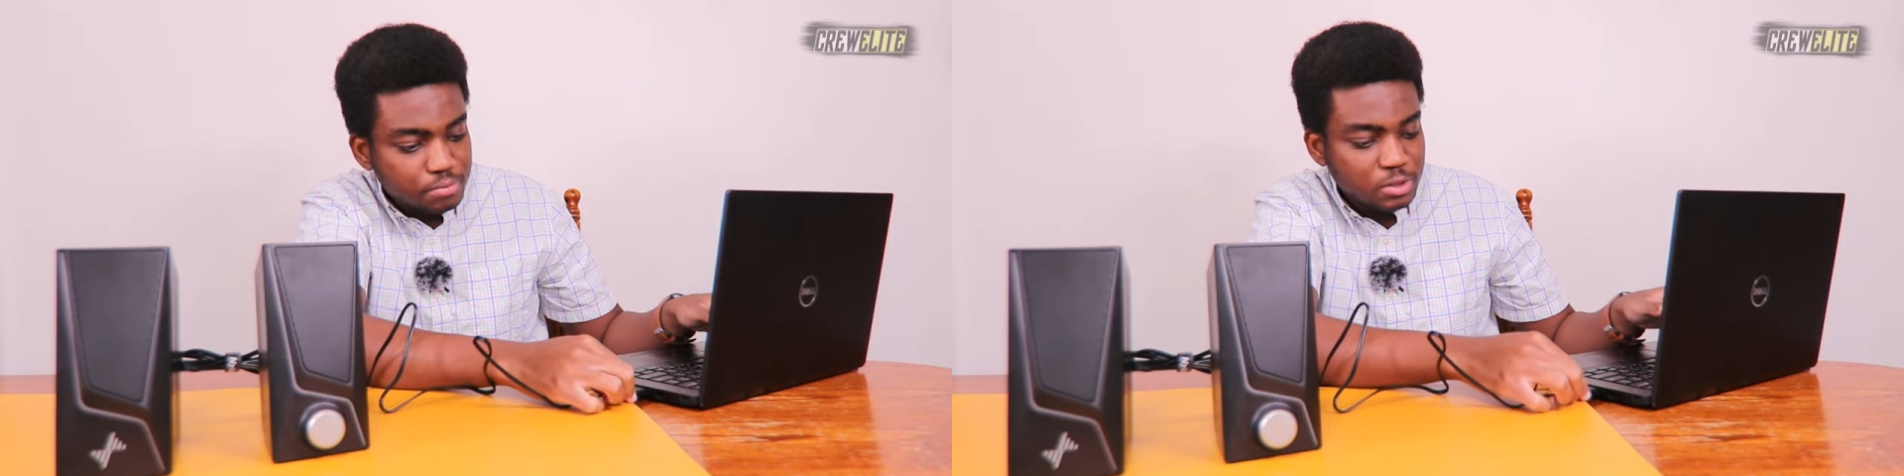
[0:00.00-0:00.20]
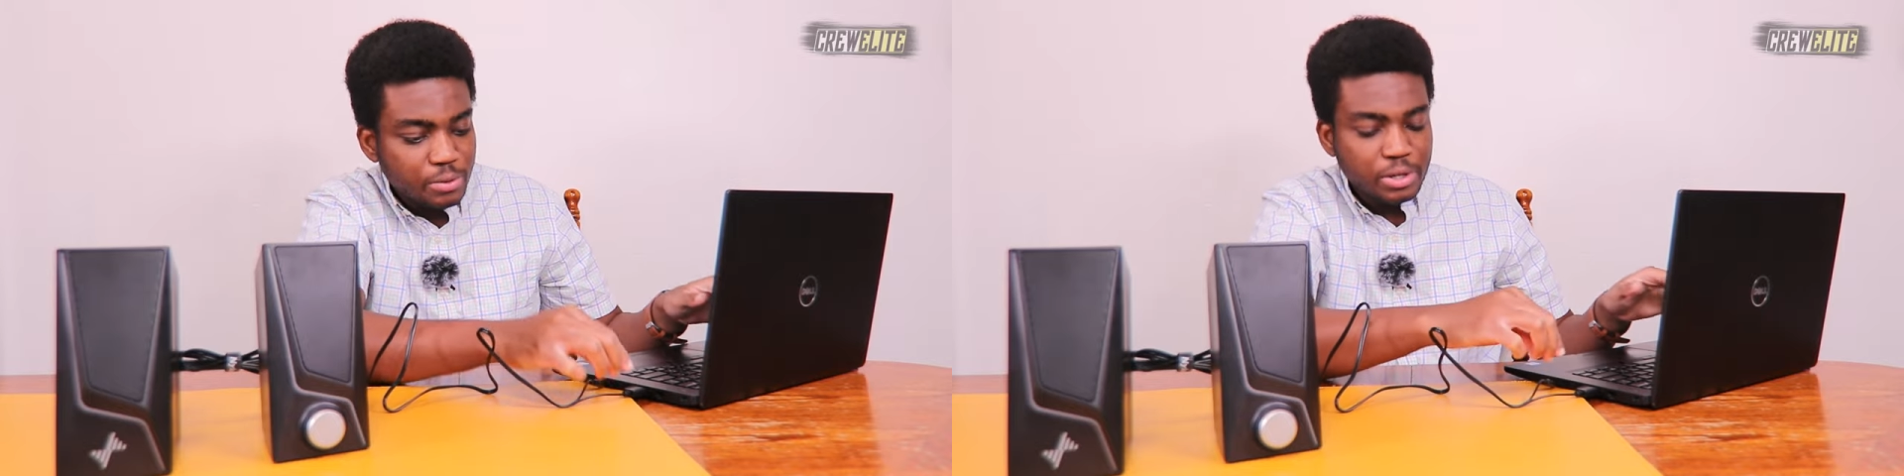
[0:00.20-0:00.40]

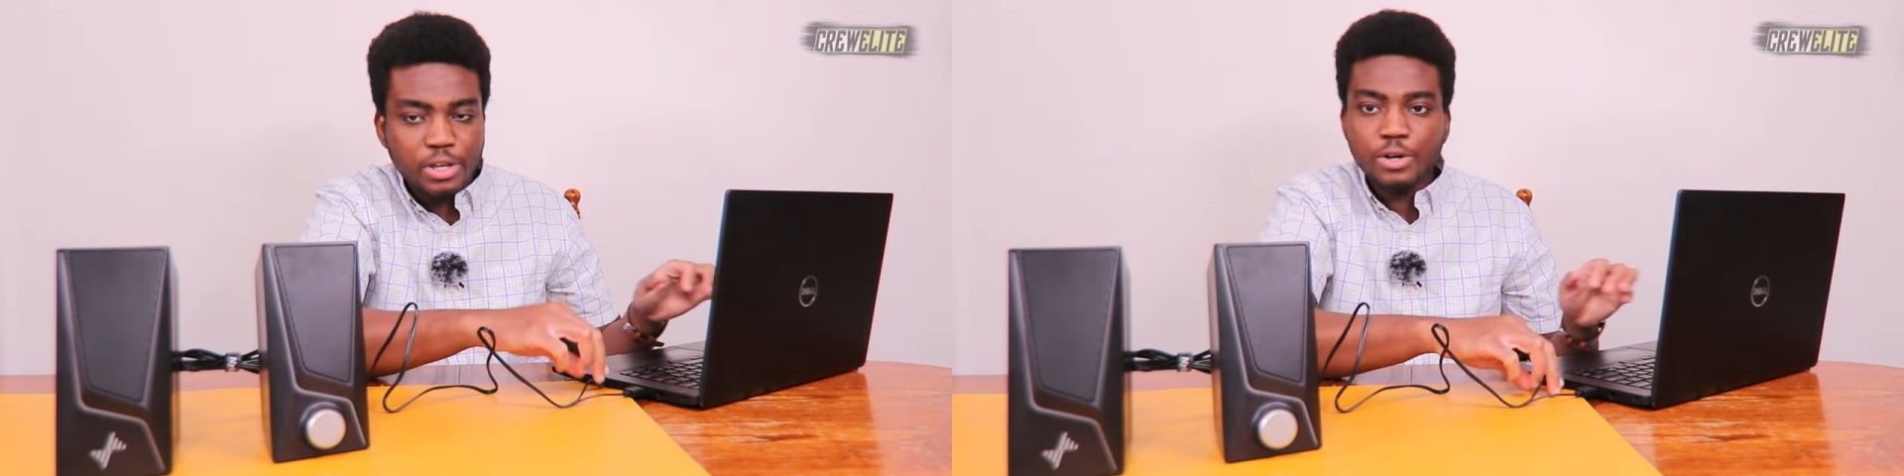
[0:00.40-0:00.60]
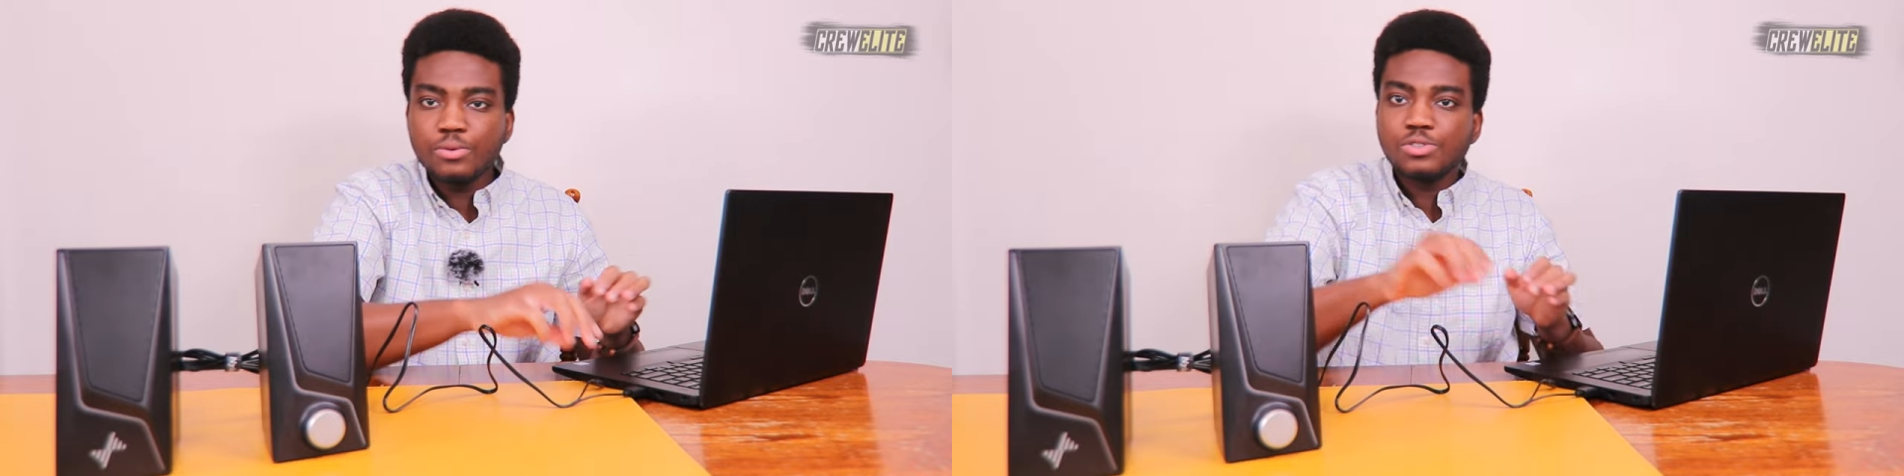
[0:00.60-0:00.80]
There we
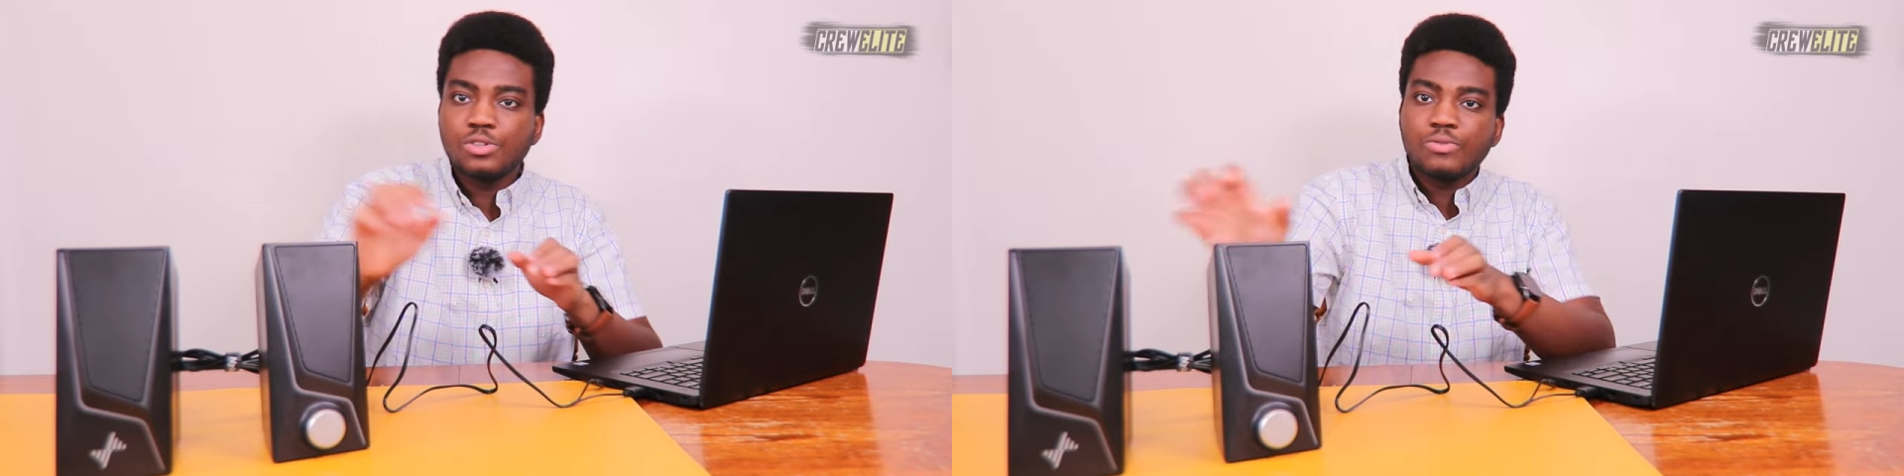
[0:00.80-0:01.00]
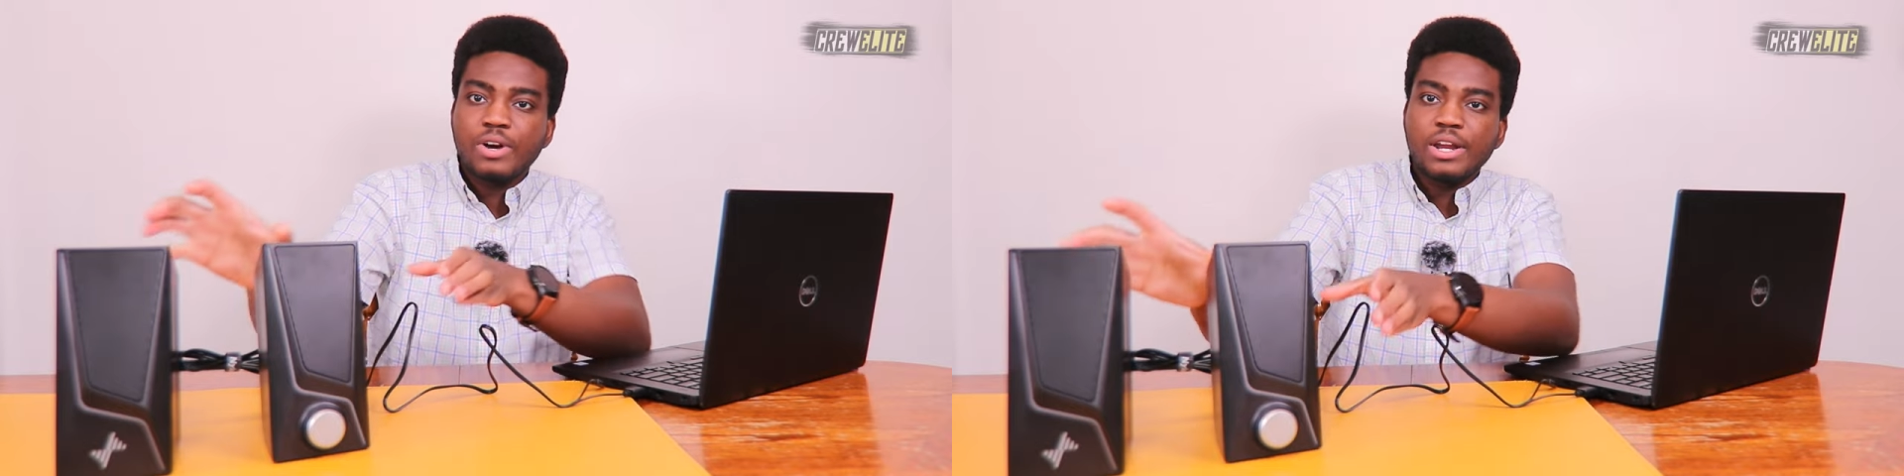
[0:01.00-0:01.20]
go.
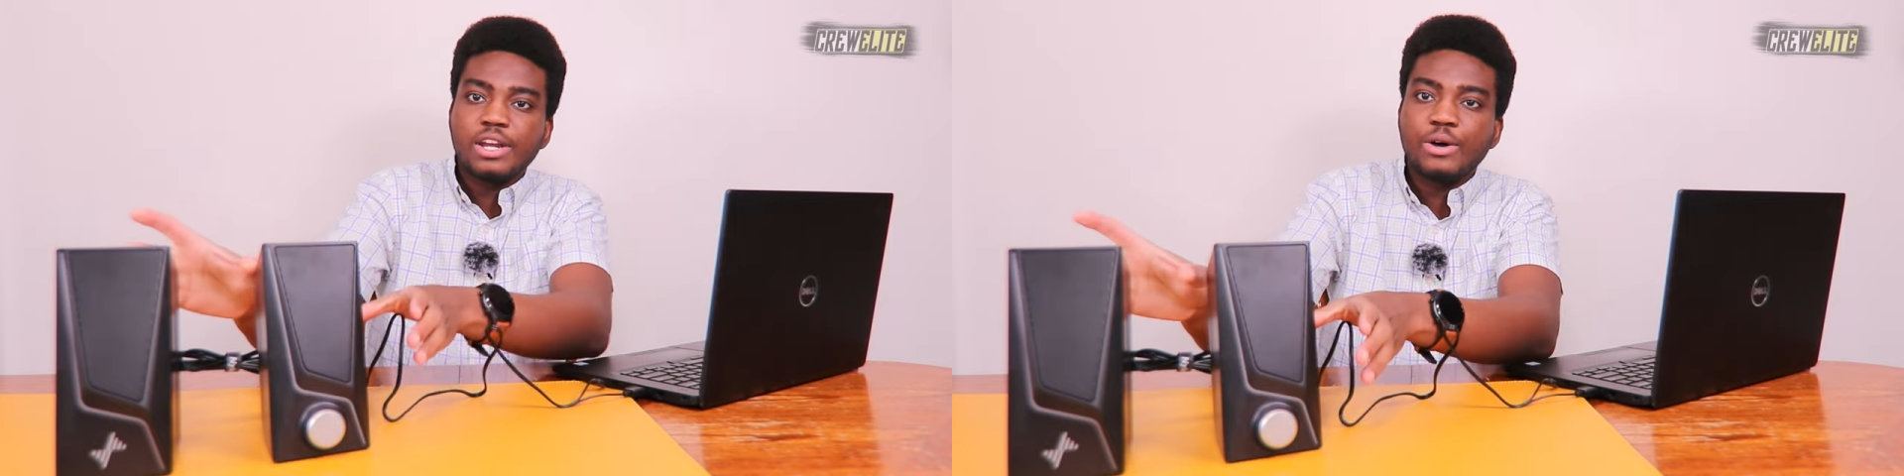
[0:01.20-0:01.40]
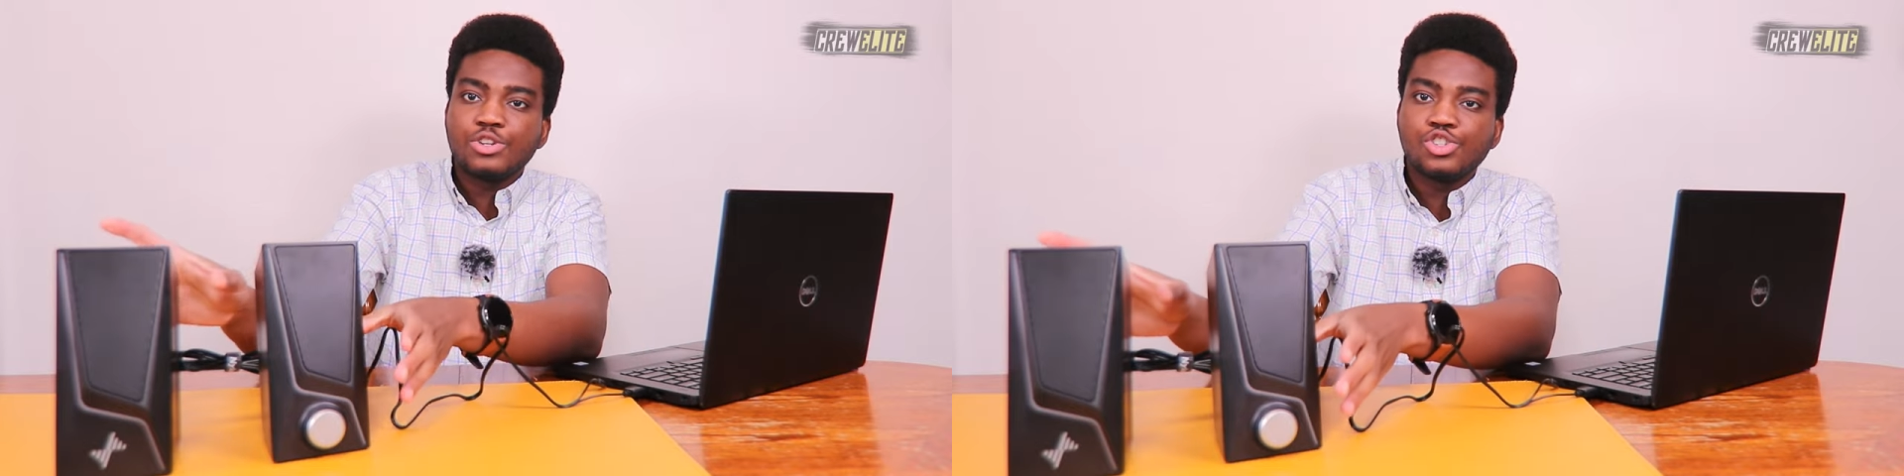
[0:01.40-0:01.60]
So right
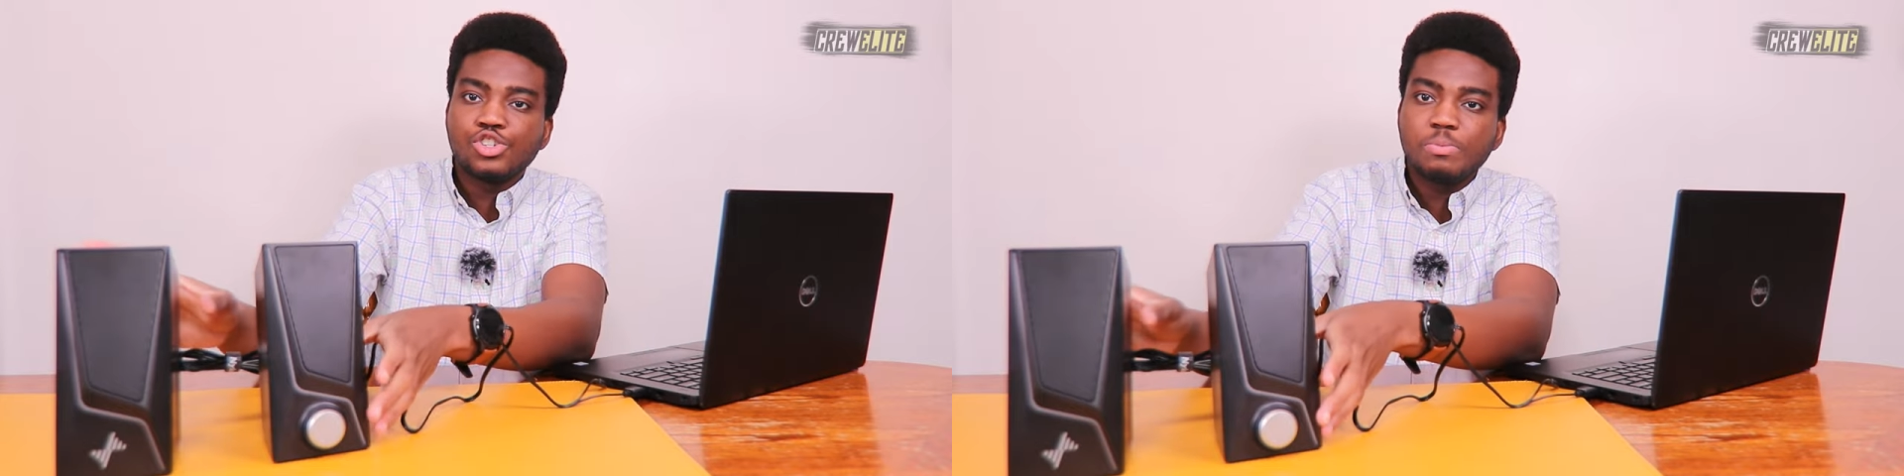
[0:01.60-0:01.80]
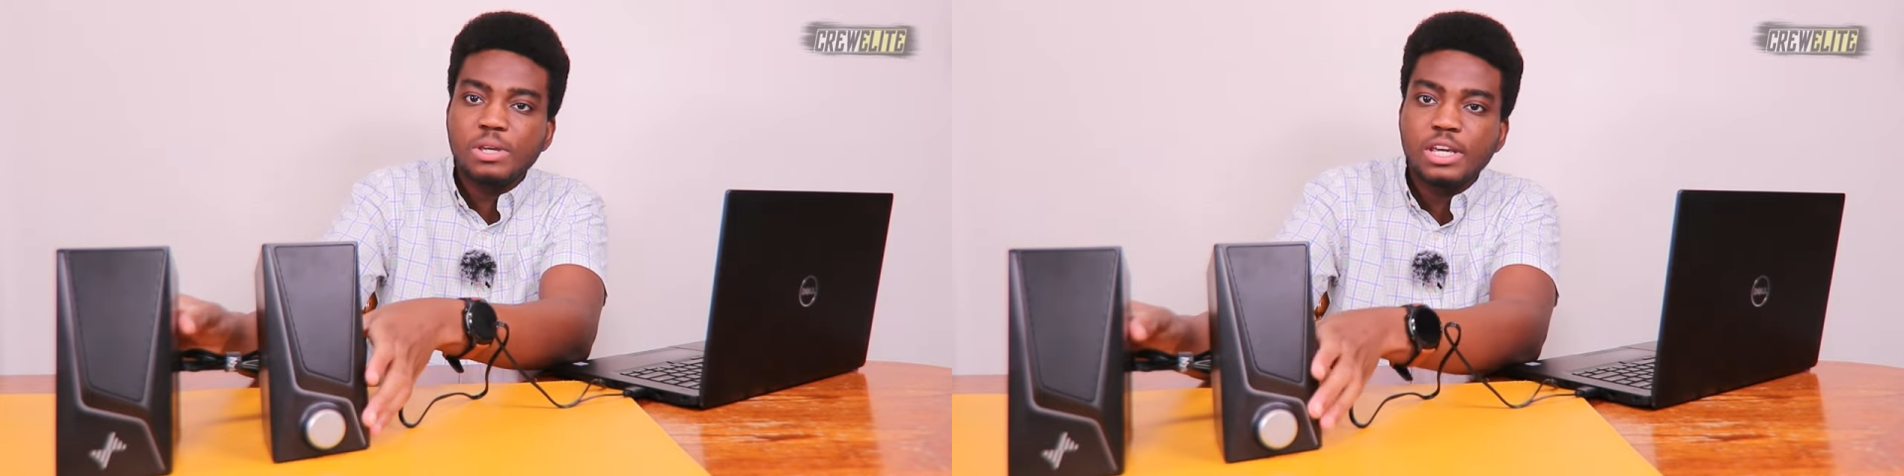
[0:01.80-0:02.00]
now it
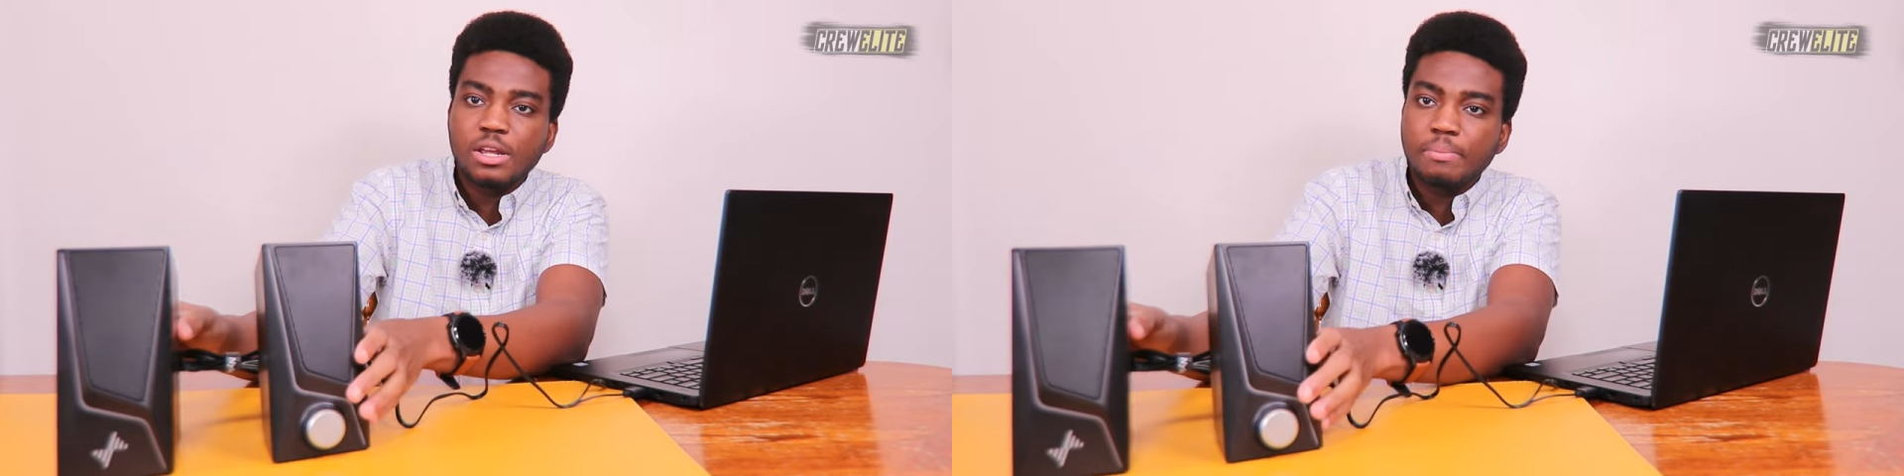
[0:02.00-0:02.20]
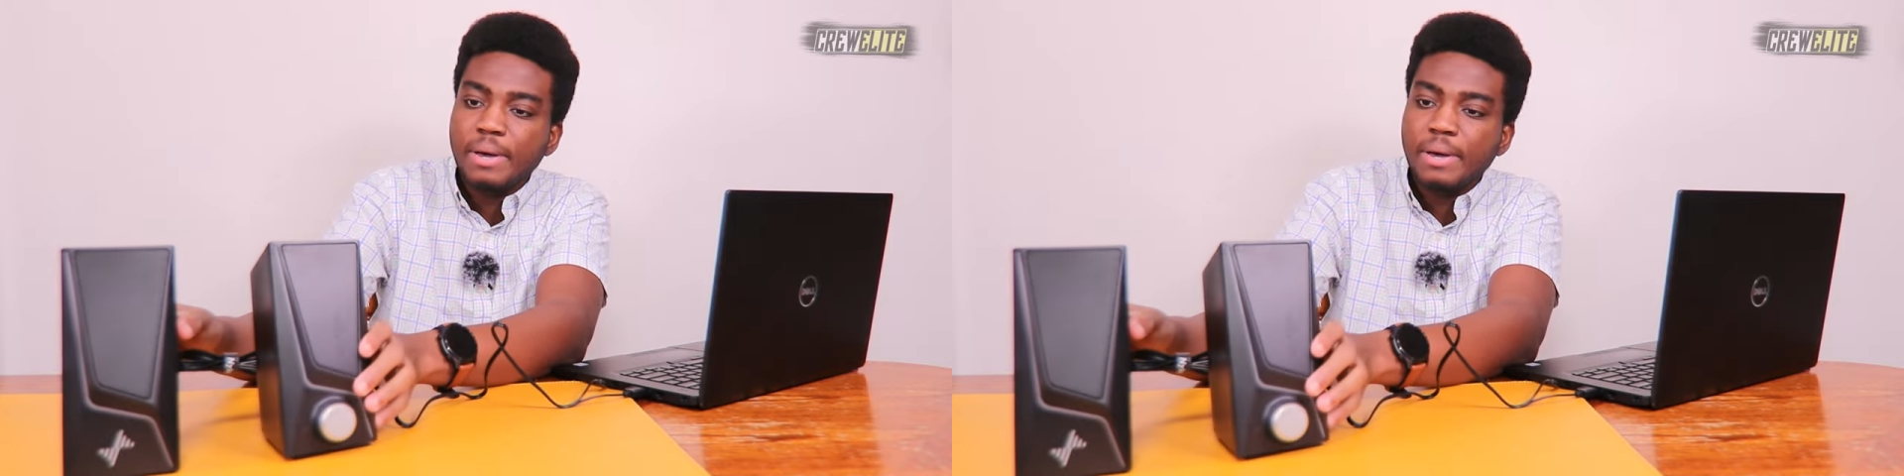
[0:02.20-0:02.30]
should be getting